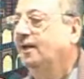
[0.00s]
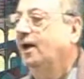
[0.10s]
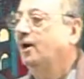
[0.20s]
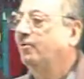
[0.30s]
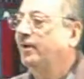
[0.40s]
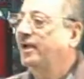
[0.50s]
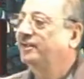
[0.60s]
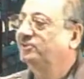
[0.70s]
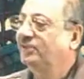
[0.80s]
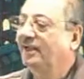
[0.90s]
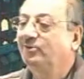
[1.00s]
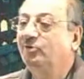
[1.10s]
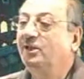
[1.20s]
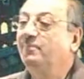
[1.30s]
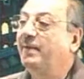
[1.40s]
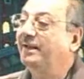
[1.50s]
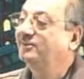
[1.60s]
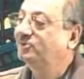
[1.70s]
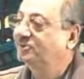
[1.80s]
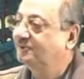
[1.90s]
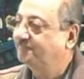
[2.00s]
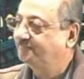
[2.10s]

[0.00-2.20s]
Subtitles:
How I say 3 pens?